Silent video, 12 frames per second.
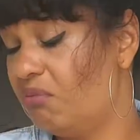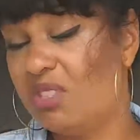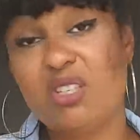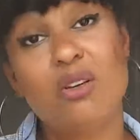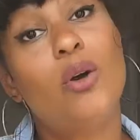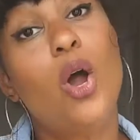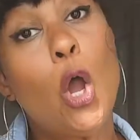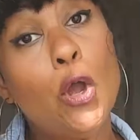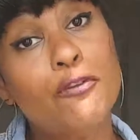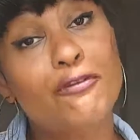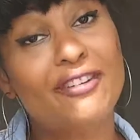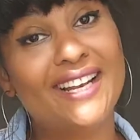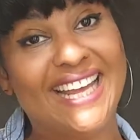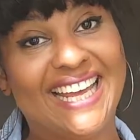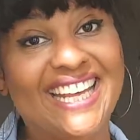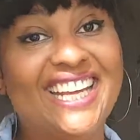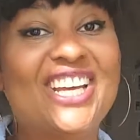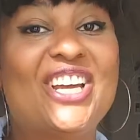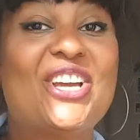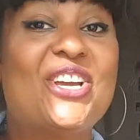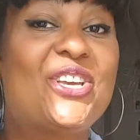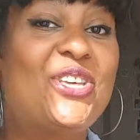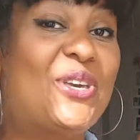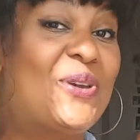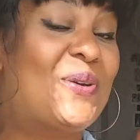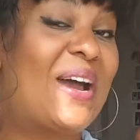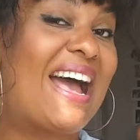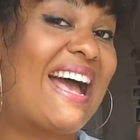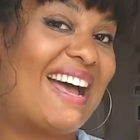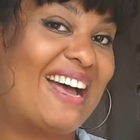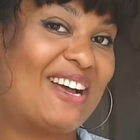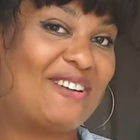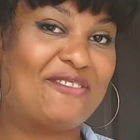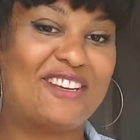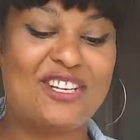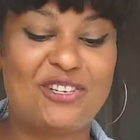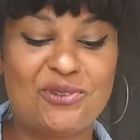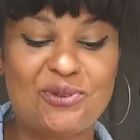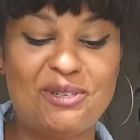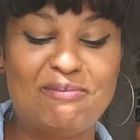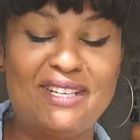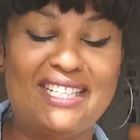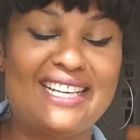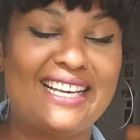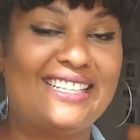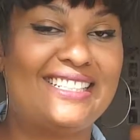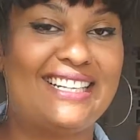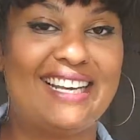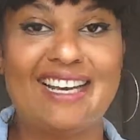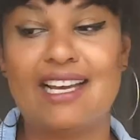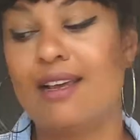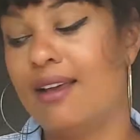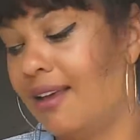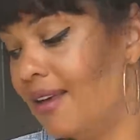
So hopefully you have enjoyed me tasting